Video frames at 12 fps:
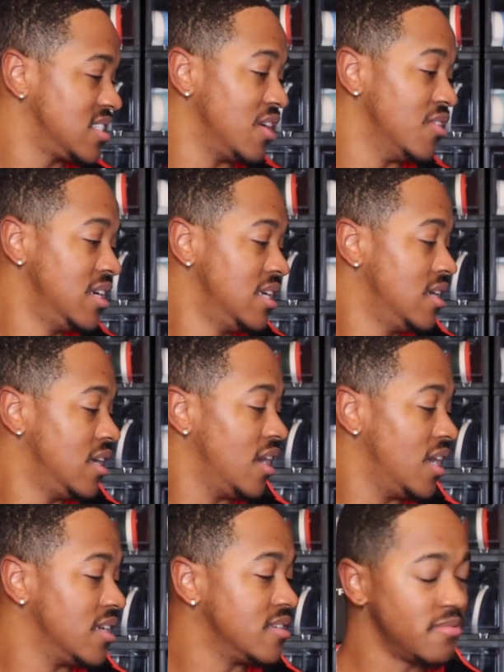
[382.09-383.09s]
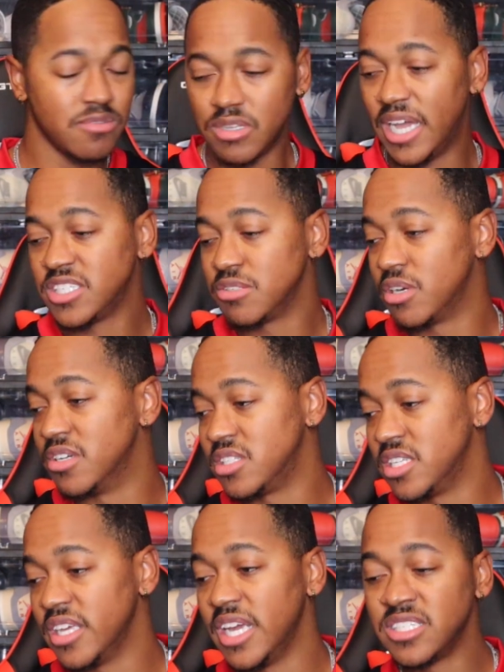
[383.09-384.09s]
So actually, we'll go
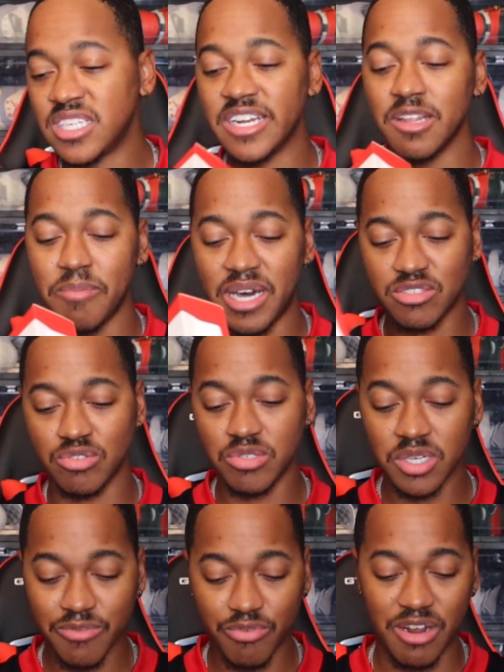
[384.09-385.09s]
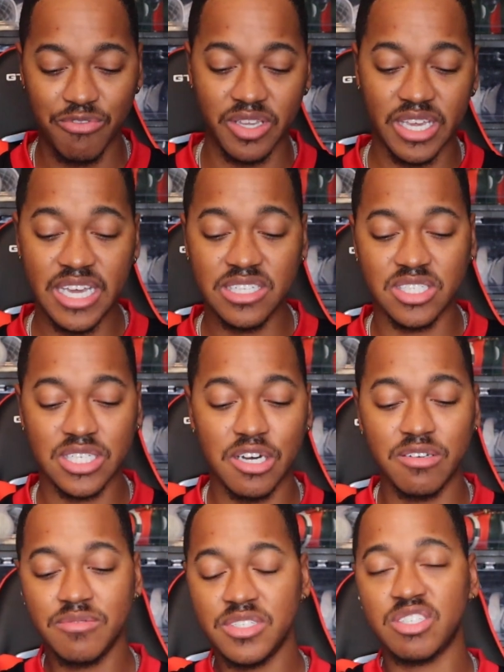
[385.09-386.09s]
to the inside of the box real quick before I forget.
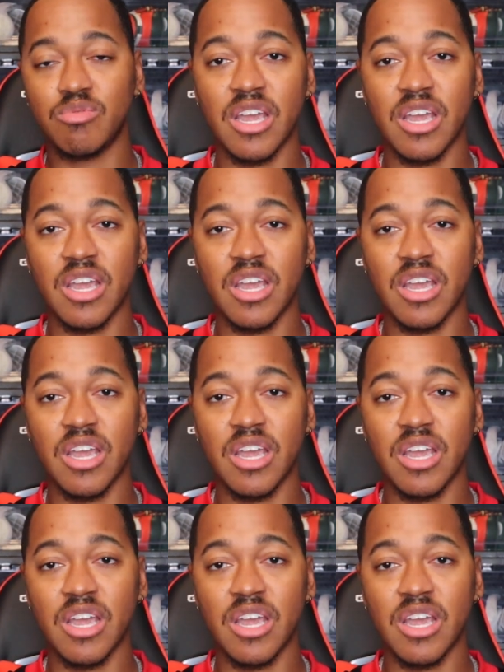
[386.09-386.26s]
So just